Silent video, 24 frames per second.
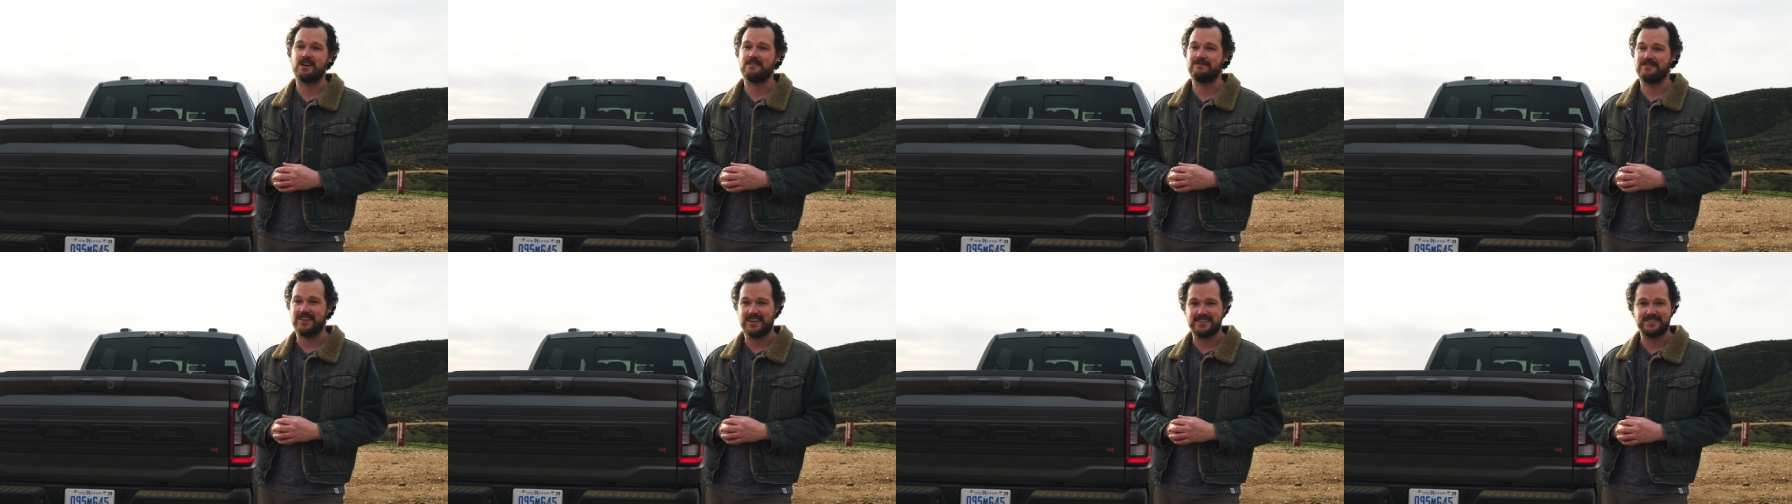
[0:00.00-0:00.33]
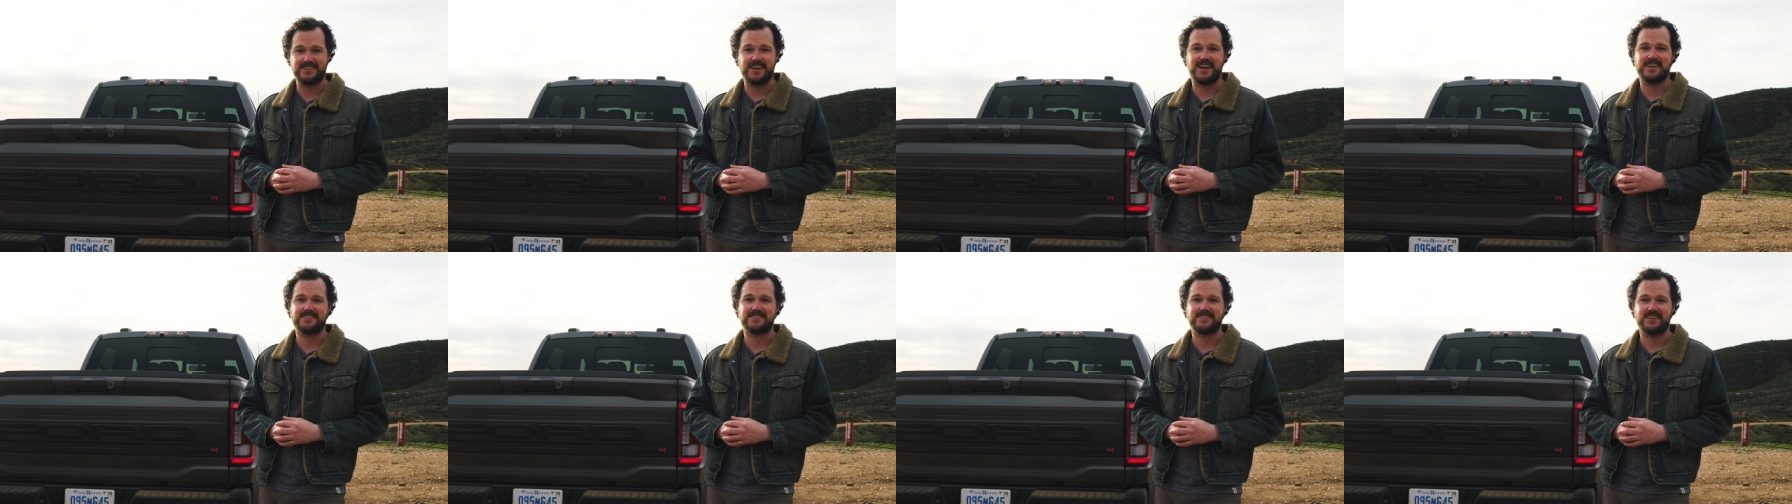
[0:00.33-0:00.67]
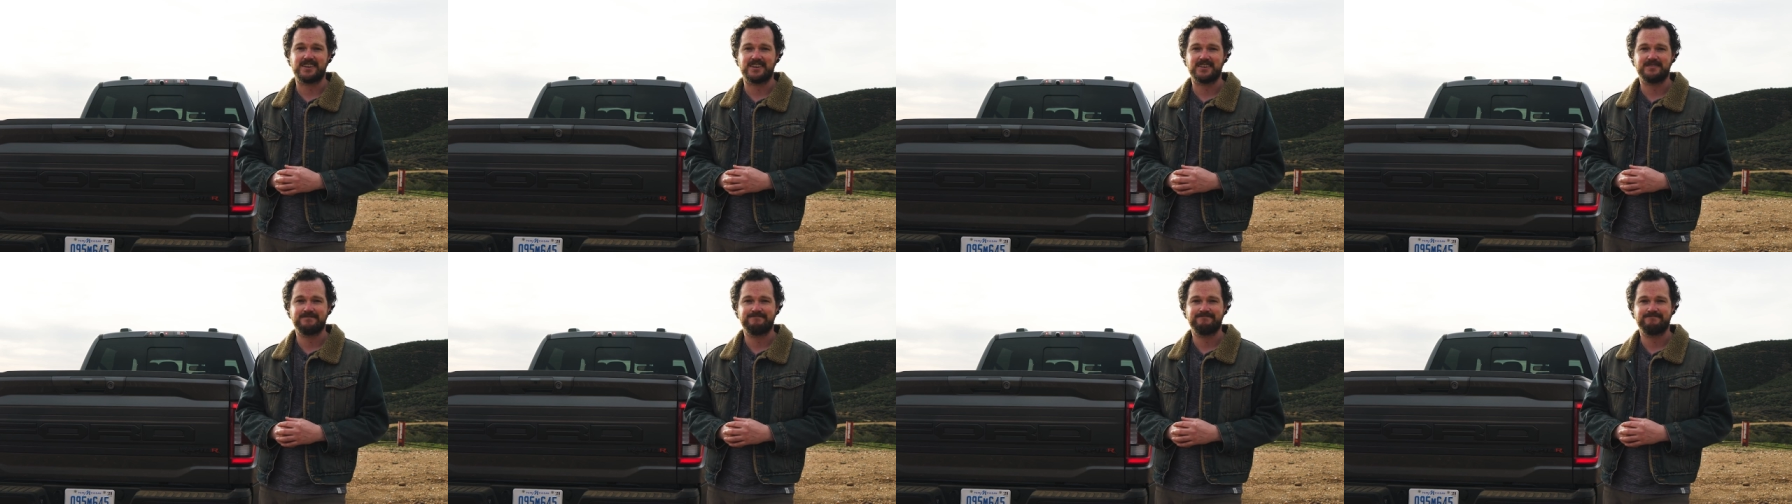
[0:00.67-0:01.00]
fantastic.
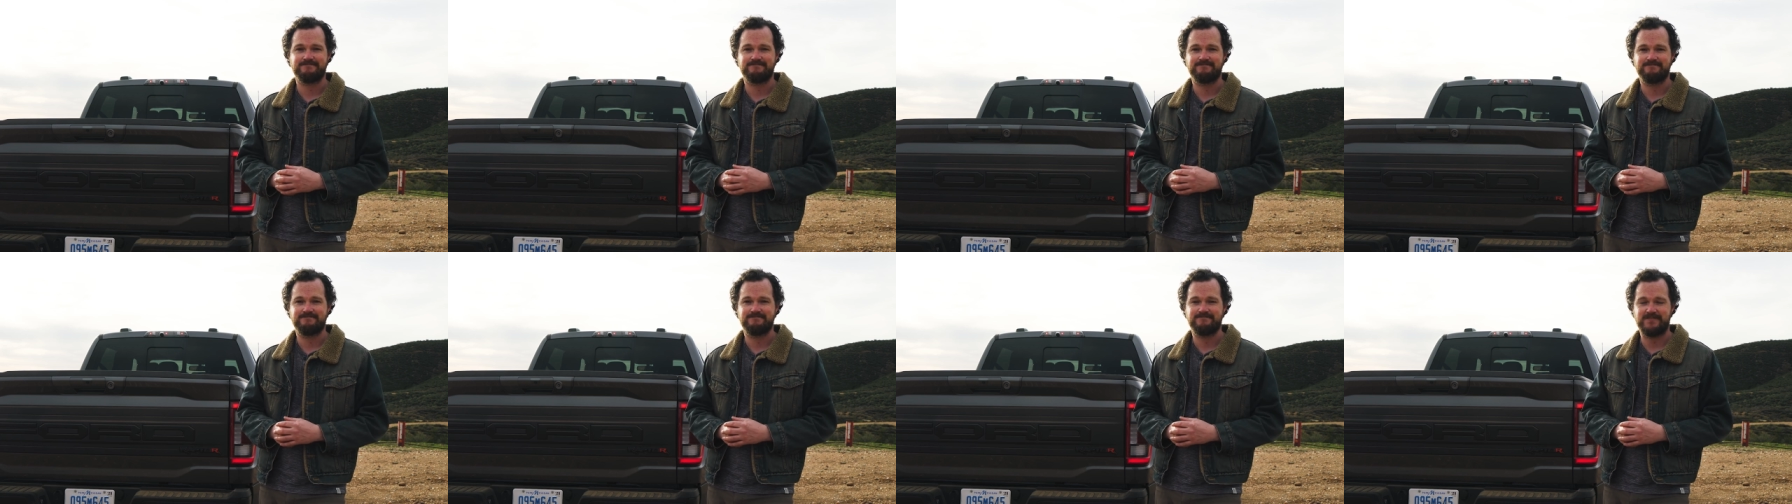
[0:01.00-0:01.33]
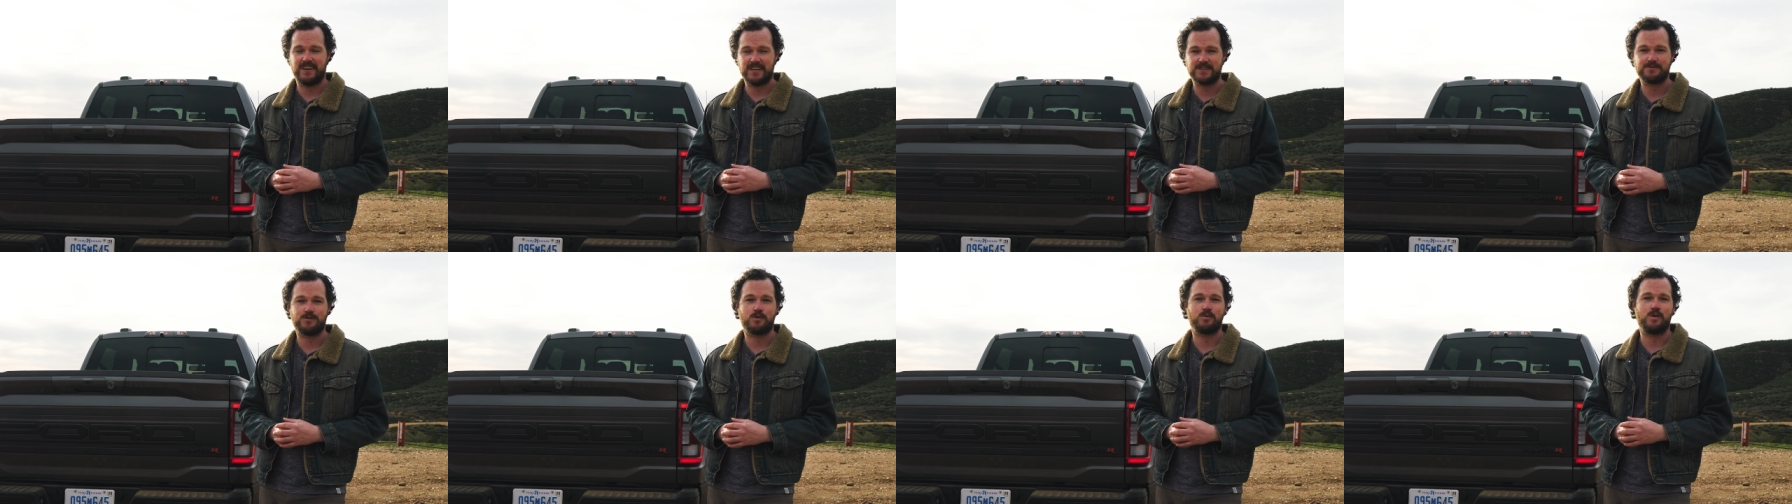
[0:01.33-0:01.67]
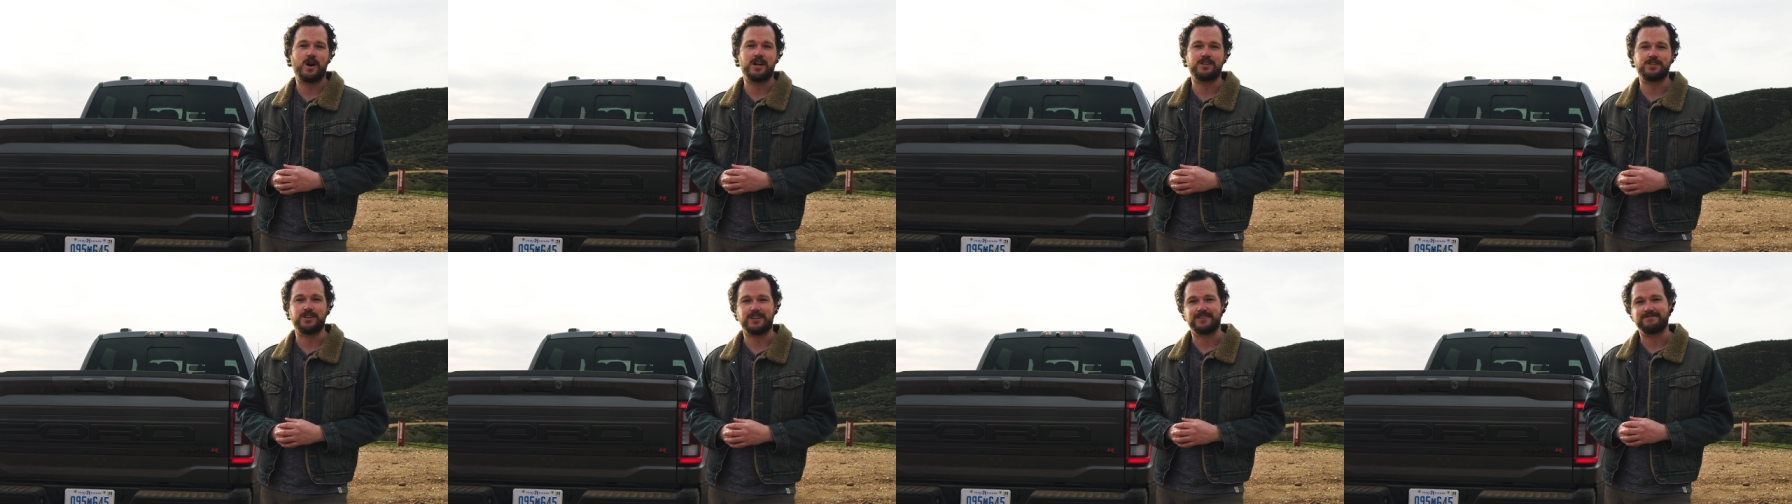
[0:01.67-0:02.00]
Thanks for
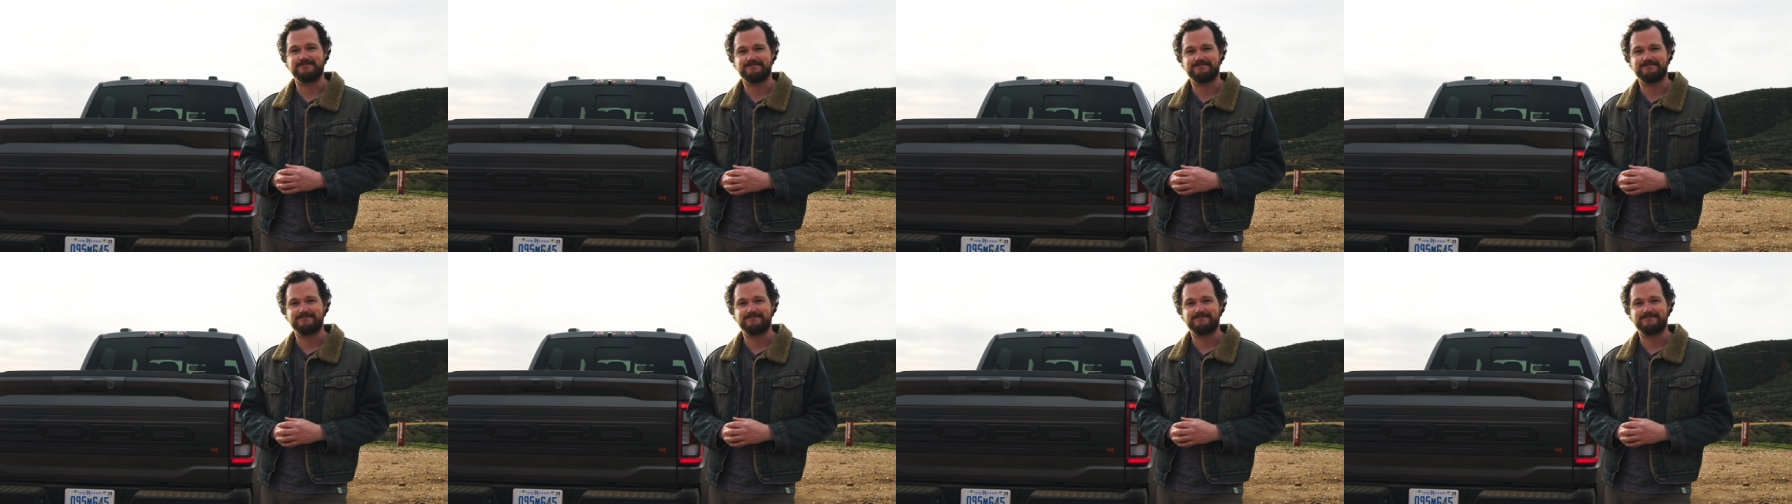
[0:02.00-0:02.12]
watching.